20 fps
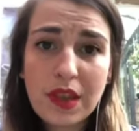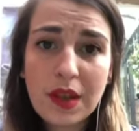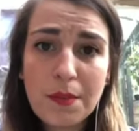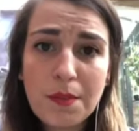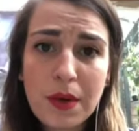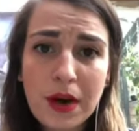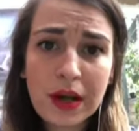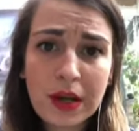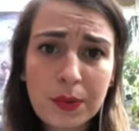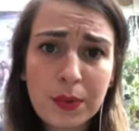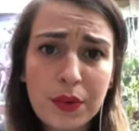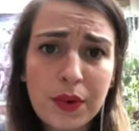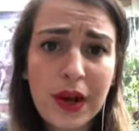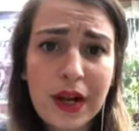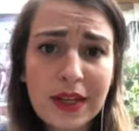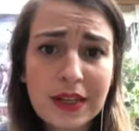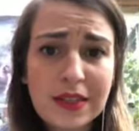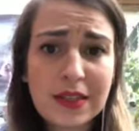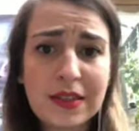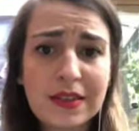my
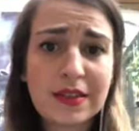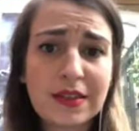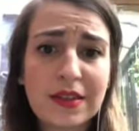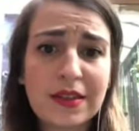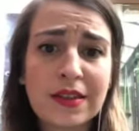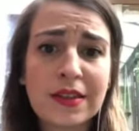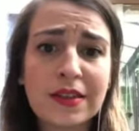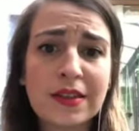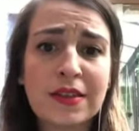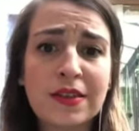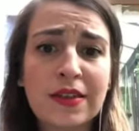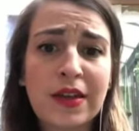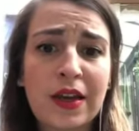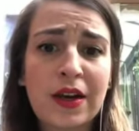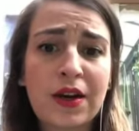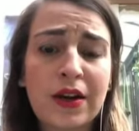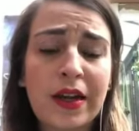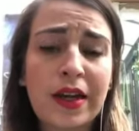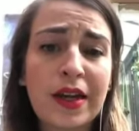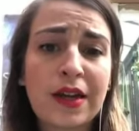practice is
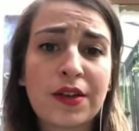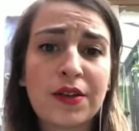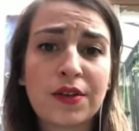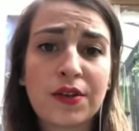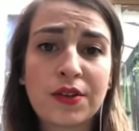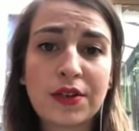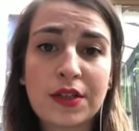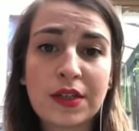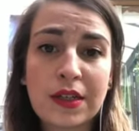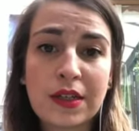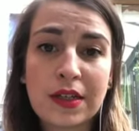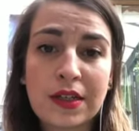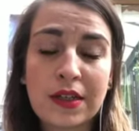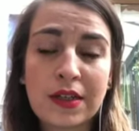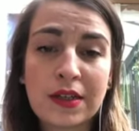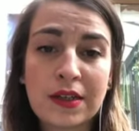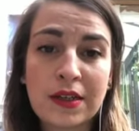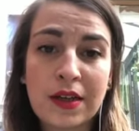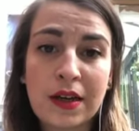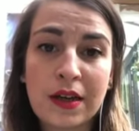anchored
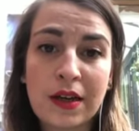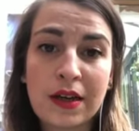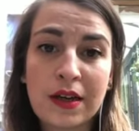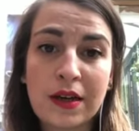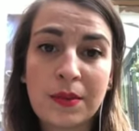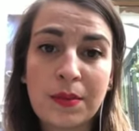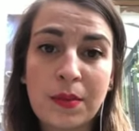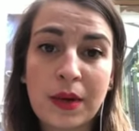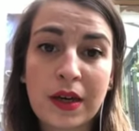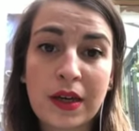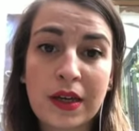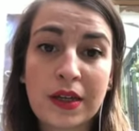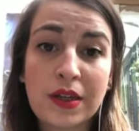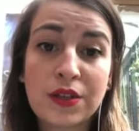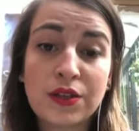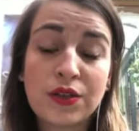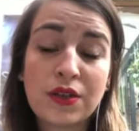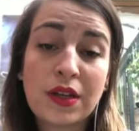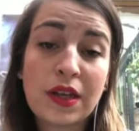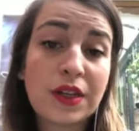in uh, my
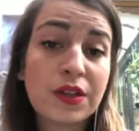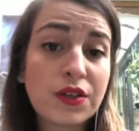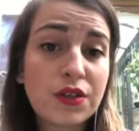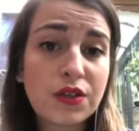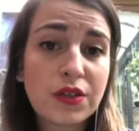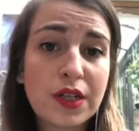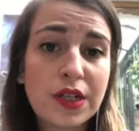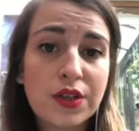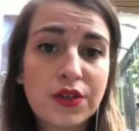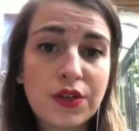history